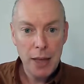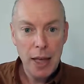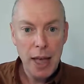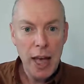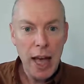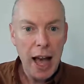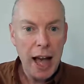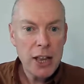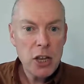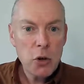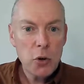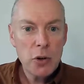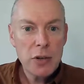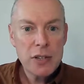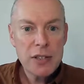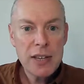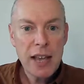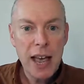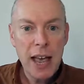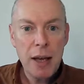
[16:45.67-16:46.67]
and you can
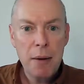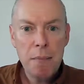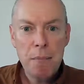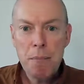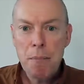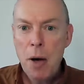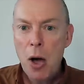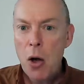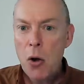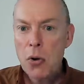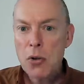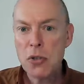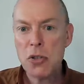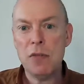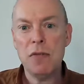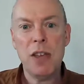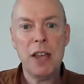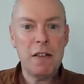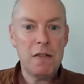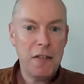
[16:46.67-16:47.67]
set most of
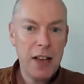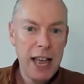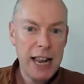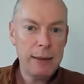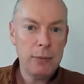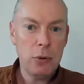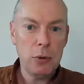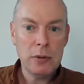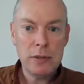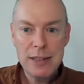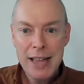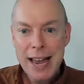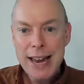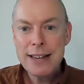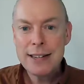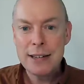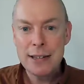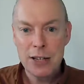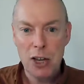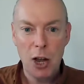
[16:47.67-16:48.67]
the available date
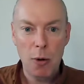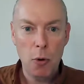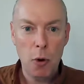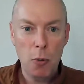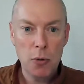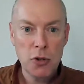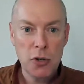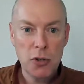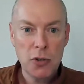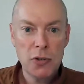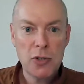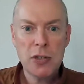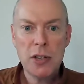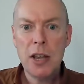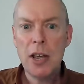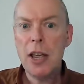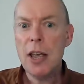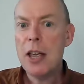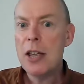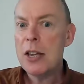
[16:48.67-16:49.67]
and time options,
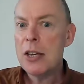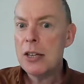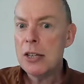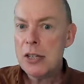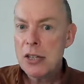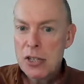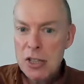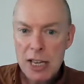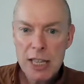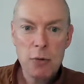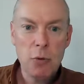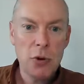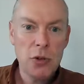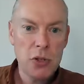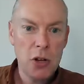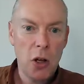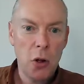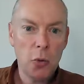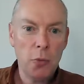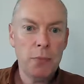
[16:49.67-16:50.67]
see the
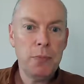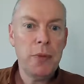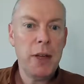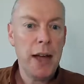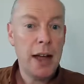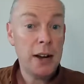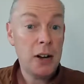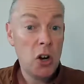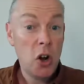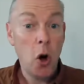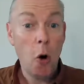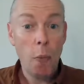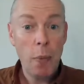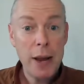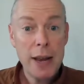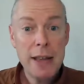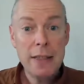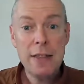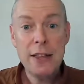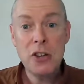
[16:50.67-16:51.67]
result, and copy
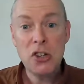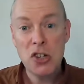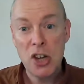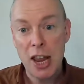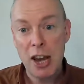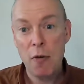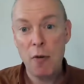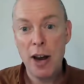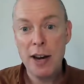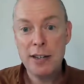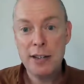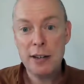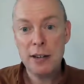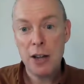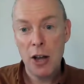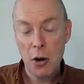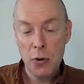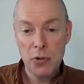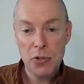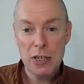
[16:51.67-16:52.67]
the generated
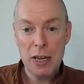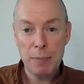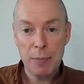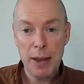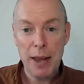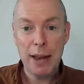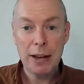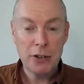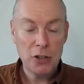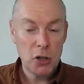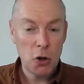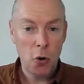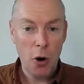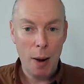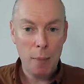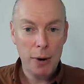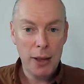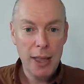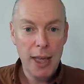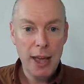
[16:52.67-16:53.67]
code snippet into your
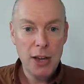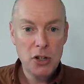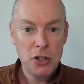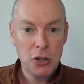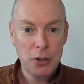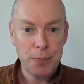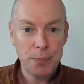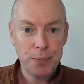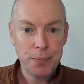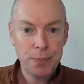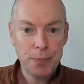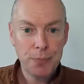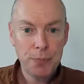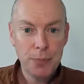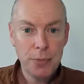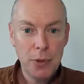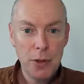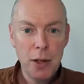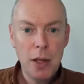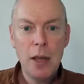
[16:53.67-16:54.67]
application.
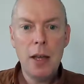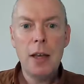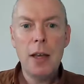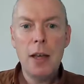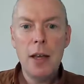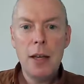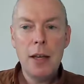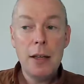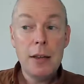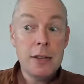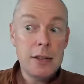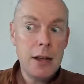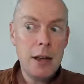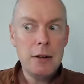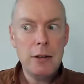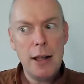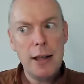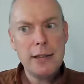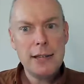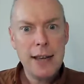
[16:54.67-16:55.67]
So
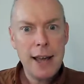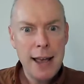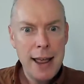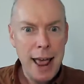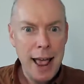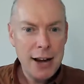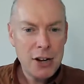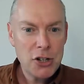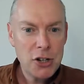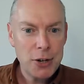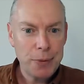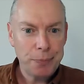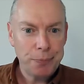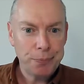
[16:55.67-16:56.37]
let's see it in action.